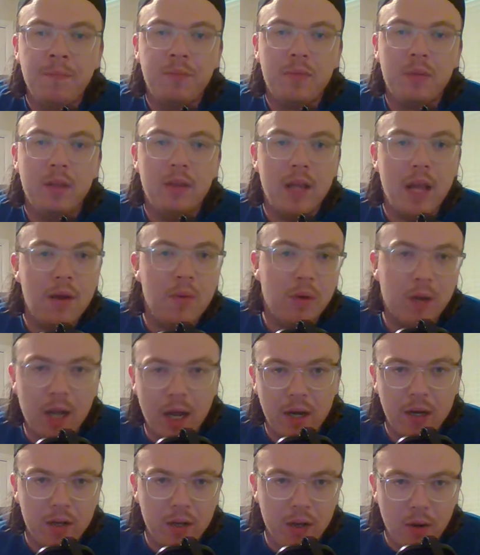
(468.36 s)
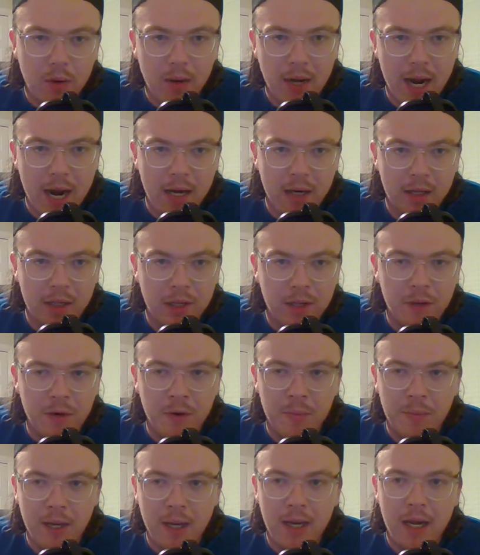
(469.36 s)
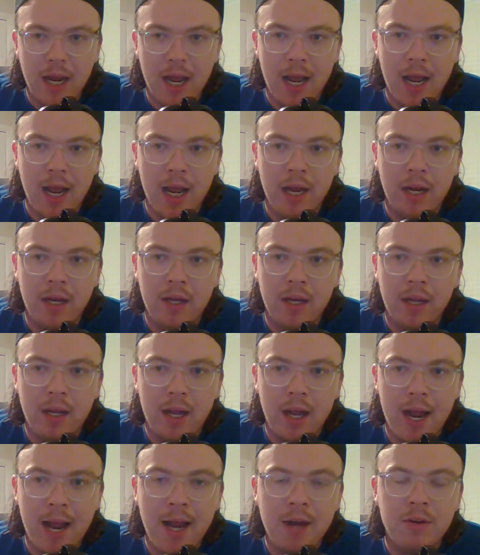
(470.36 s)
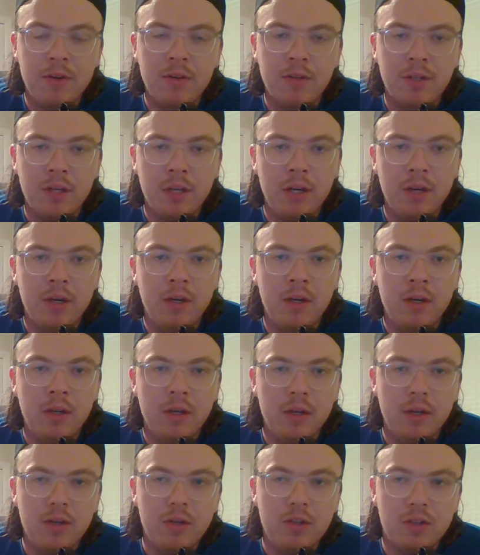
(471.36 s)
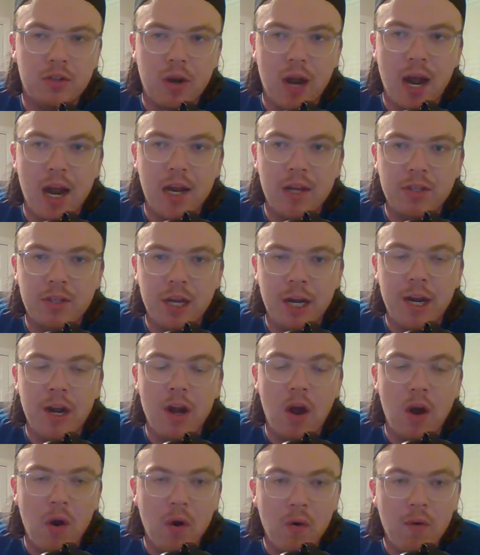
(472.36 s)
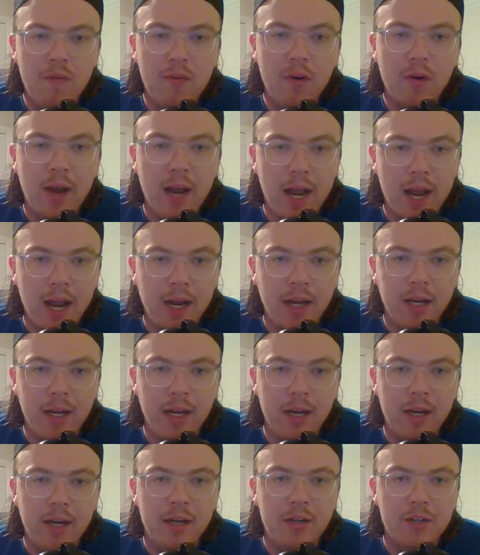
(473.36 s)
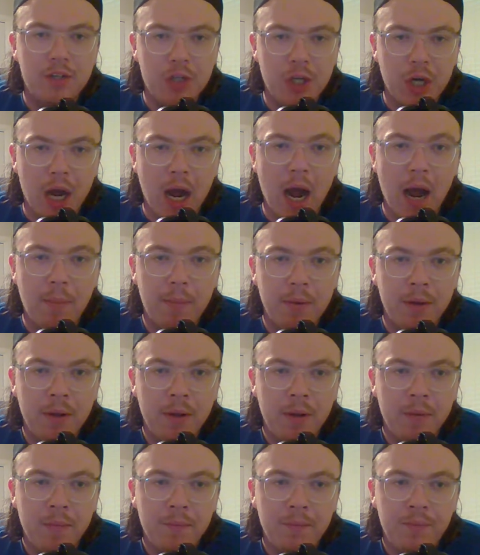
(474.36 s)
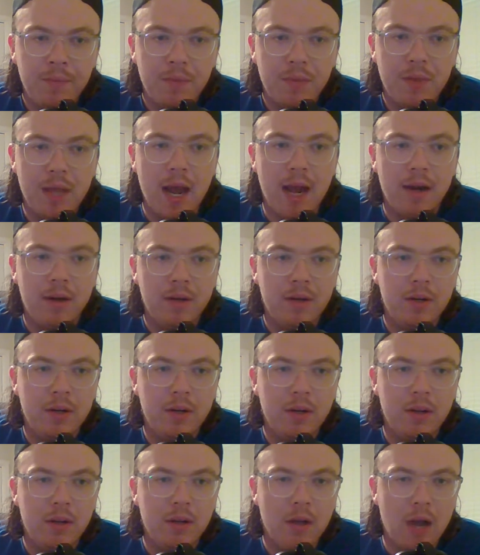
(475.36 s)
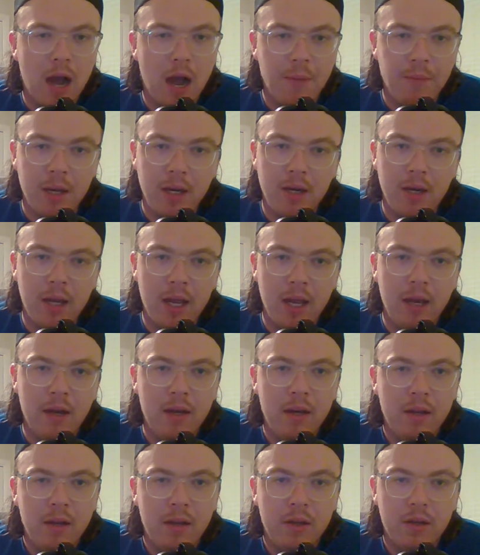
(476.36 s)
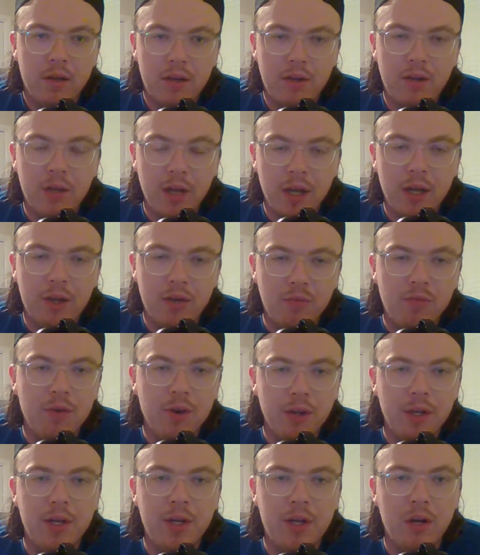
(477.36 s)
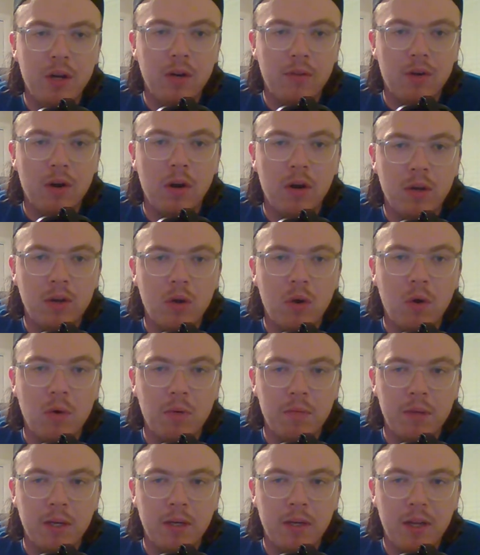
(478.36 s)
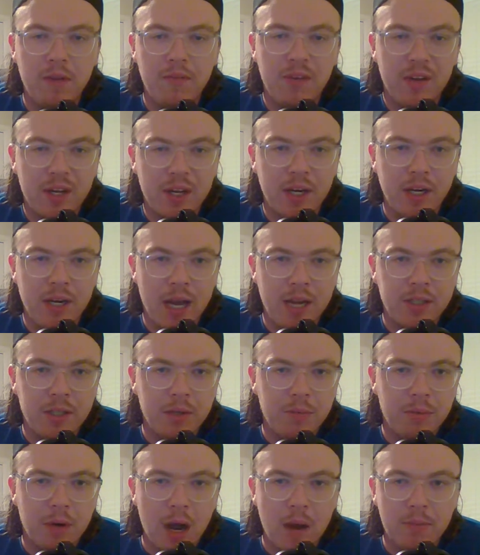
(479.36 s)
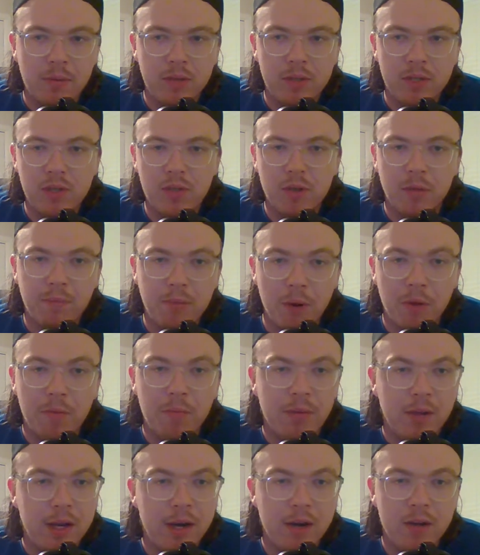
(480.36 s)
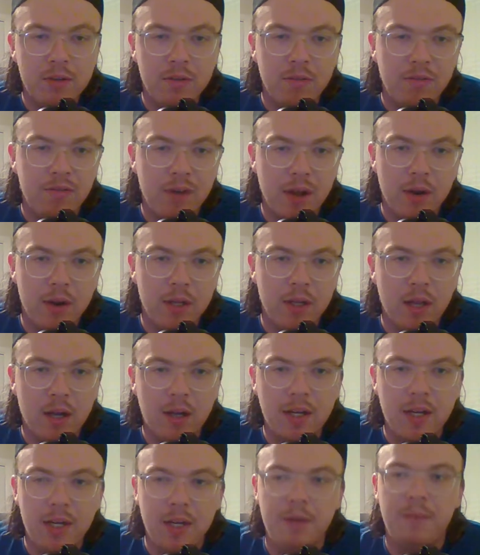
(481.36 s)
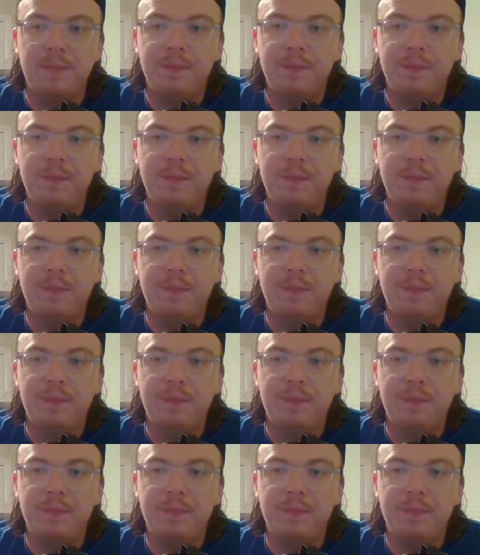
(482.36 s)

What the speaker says: they were kind of going at it a little bit, and Anderson tries an overhanded chop that, I mean, it really could have hurt Coleman if it connected properly. So both players are very lucky